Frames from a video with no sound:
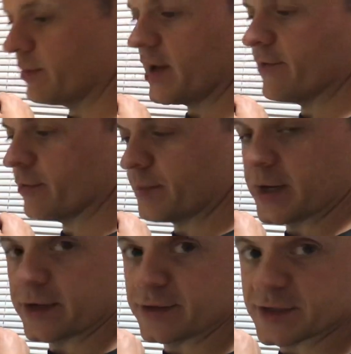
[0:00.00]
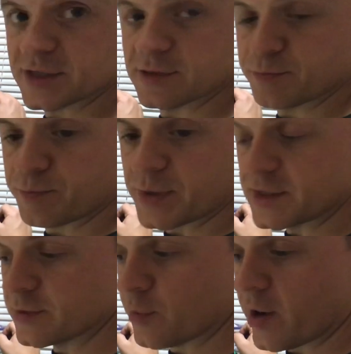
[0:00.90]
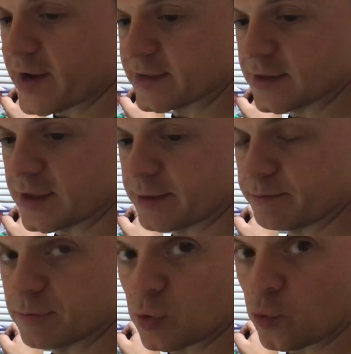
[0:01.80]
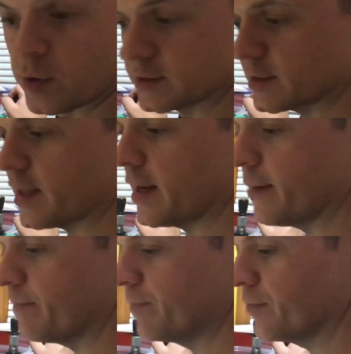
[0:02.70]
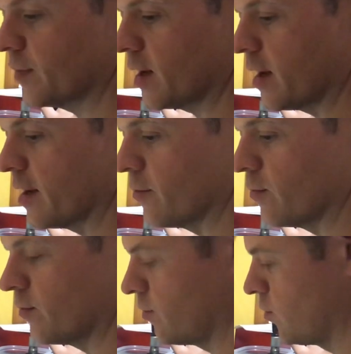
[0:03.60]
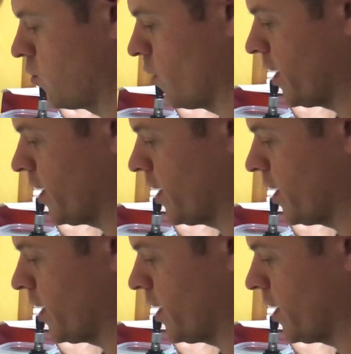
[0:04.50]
never picking this piece of brass up but one time, and when